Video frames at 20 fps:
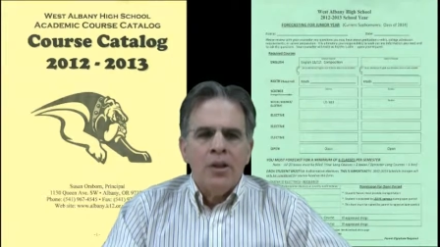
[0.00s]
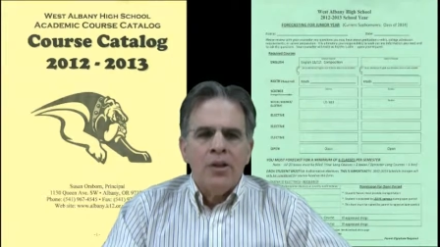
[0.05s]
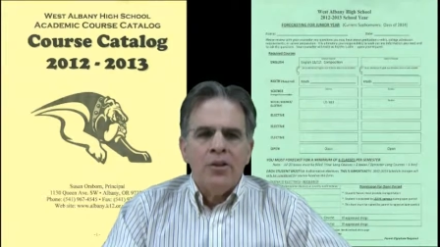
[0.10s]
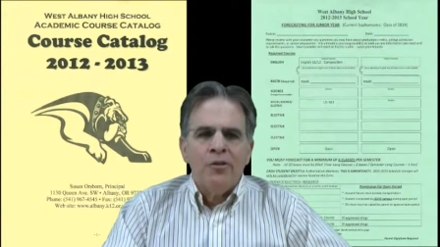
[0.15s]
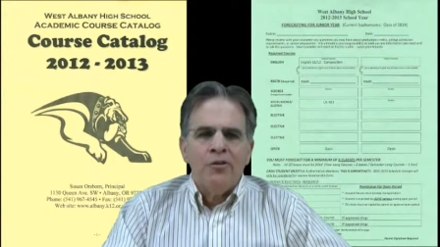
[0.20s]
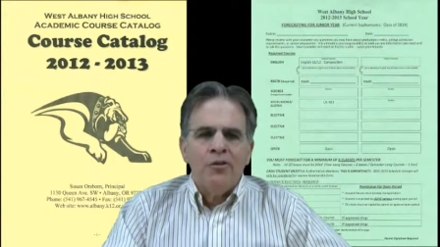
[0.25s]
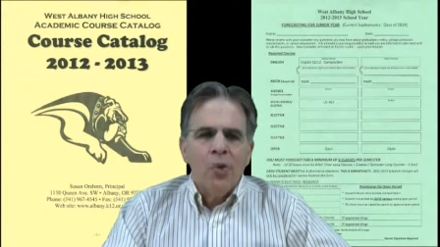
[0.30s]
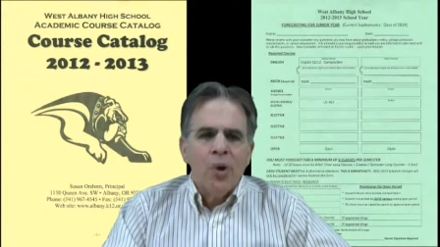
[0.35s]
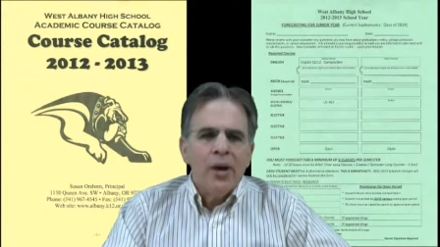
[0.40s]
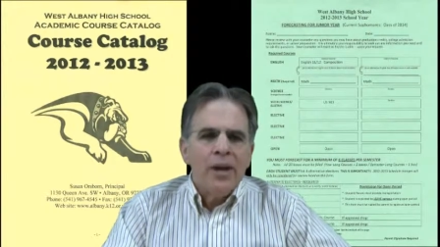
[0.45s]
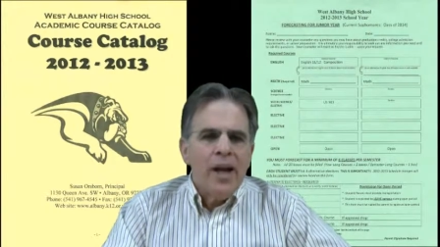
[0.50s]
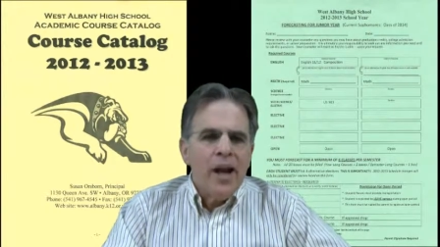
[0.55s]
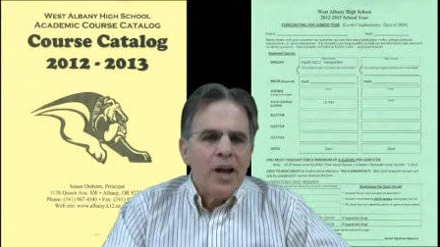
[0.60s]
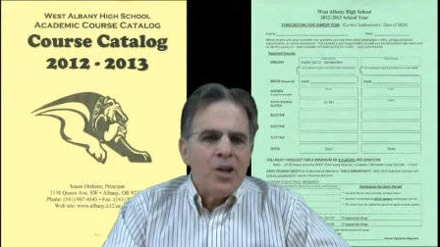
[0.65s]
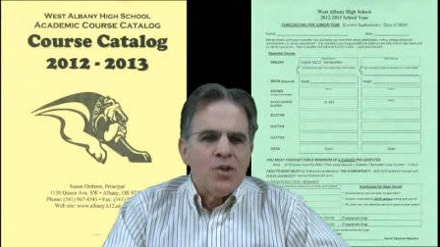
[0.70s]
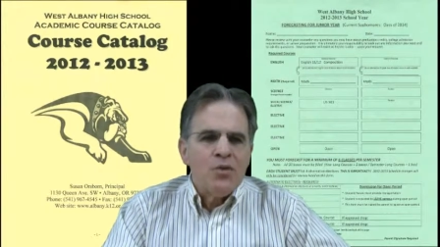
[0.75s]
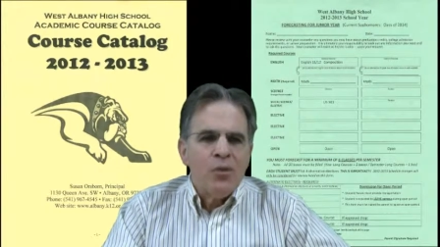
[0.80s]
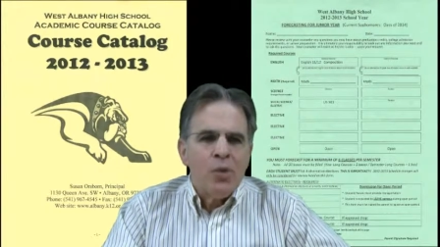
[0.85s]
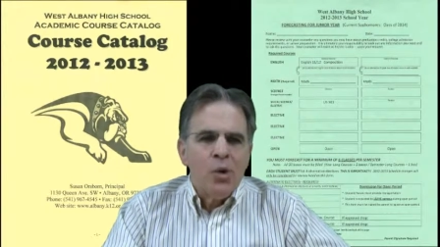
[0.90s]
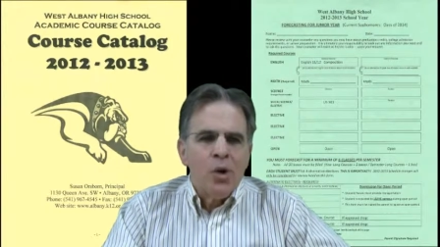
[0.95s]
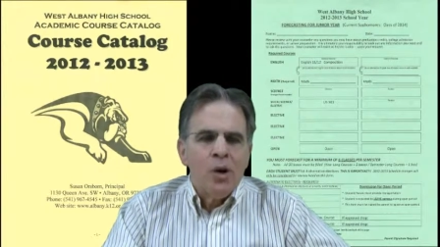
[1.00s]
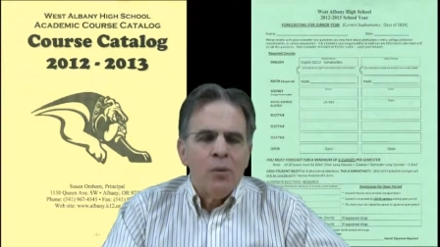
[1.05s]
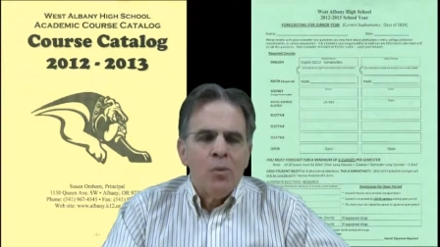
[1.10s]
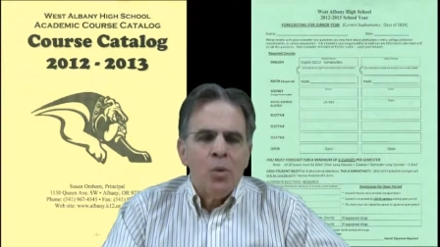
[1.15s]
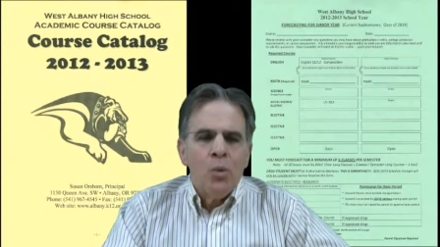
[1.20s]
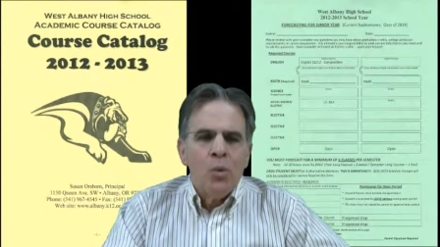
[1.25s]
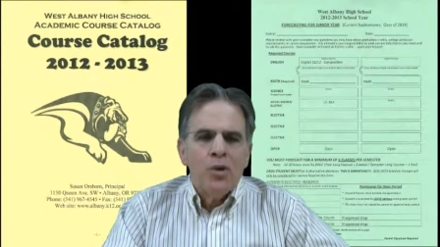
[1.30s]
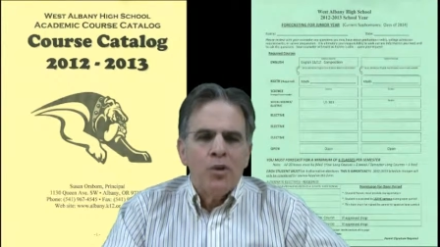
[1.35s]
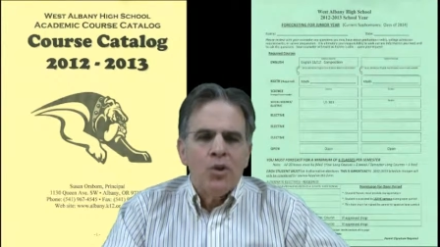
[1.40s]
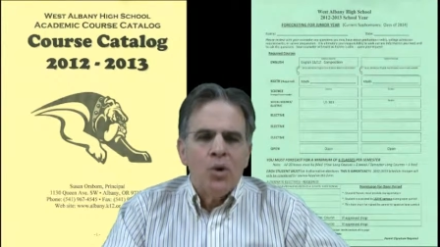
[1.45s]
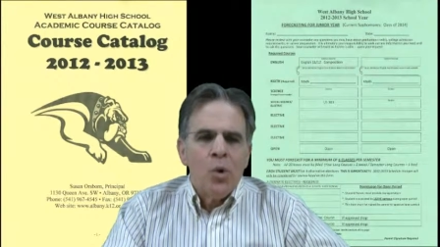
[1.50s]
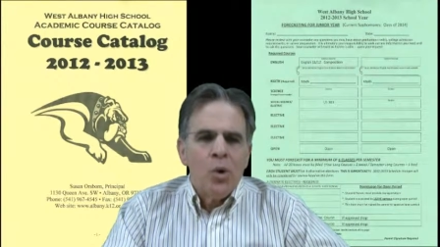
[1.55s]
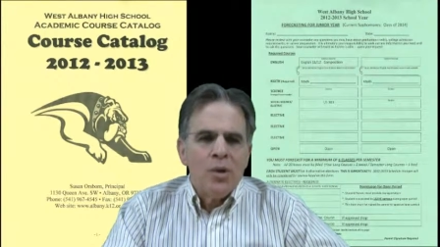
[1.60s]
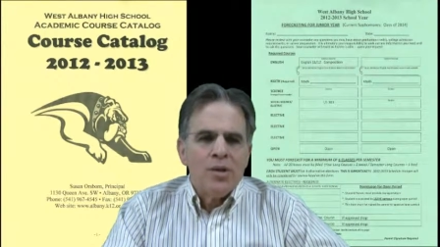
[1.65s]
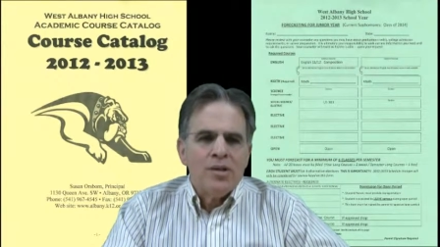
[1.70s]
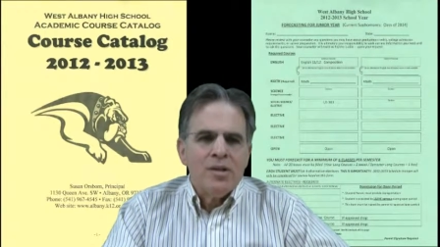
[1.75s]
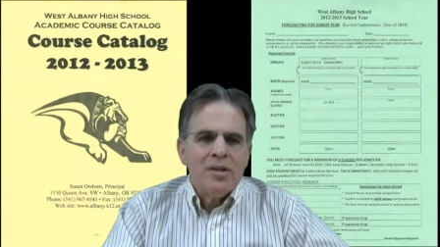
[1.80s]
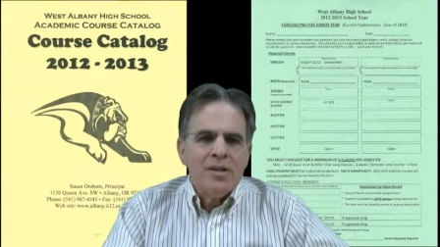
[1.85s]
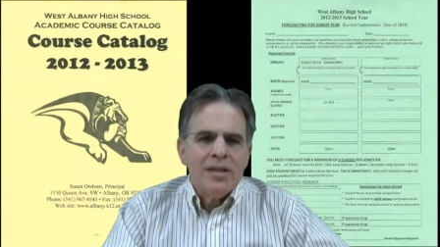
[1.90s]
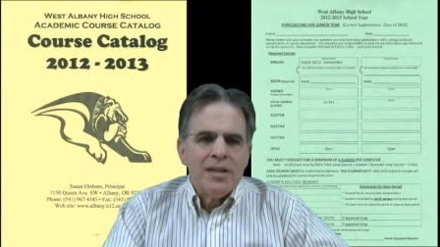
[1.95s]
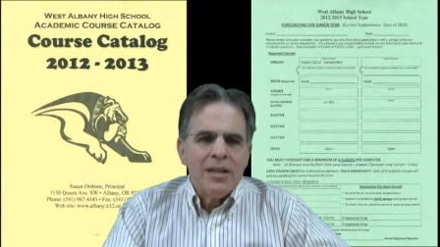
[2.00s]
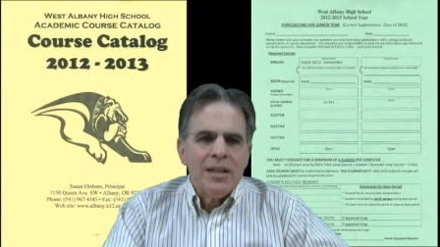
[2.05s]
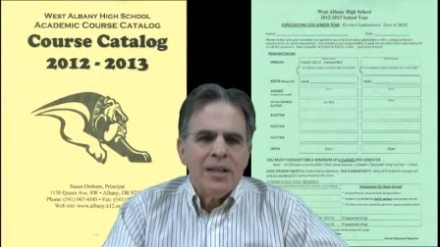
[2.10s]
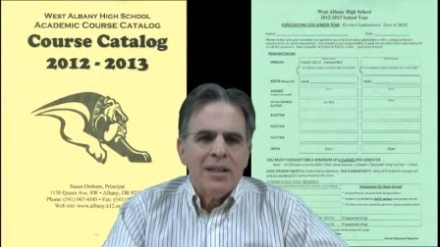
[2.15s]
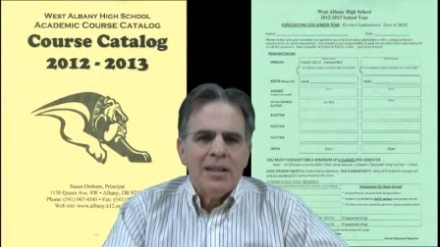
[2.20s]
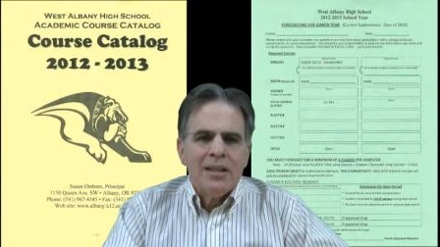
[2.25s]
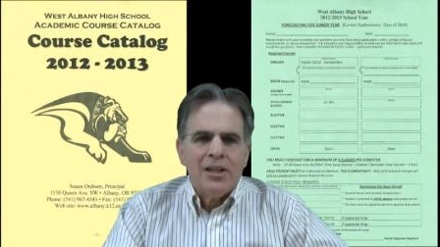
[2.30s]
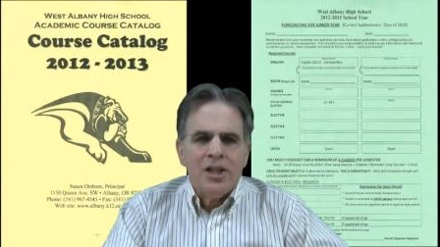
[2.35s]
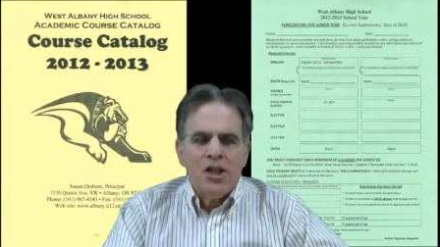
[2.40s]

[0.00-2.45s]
The forecast form with courses needing